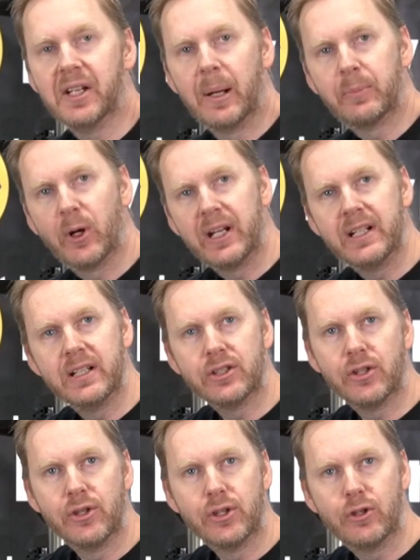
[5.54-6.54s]
upgraded it
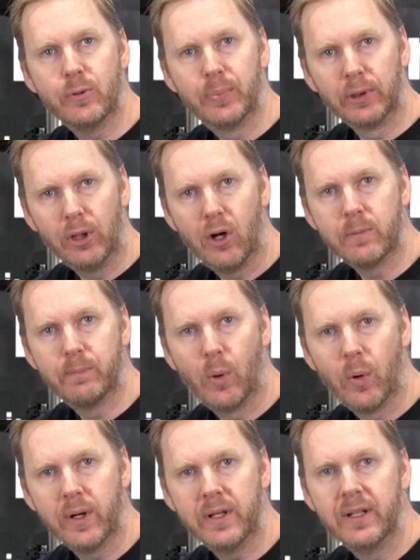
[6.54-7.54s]
to the super long
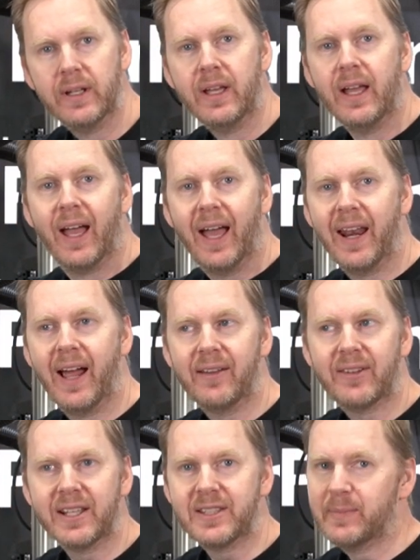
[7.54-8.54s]
board, and I've
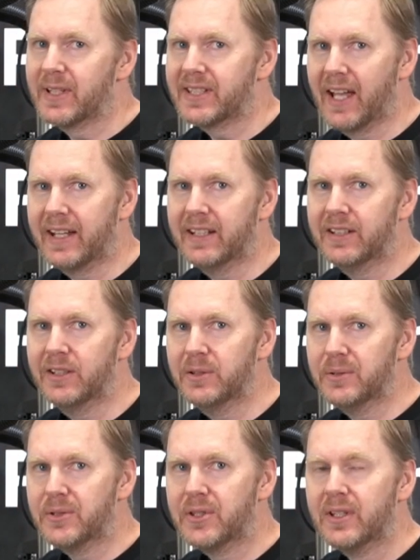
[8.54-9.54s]
got some exciting
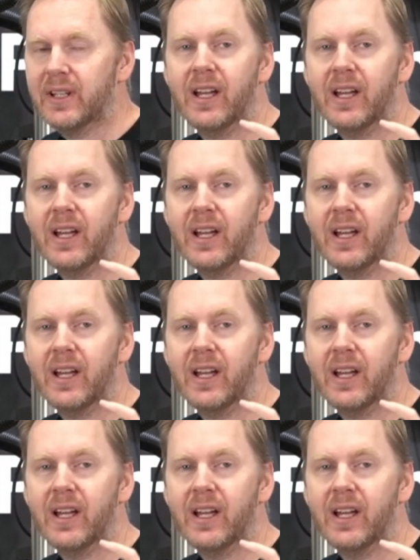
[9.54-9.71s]
news.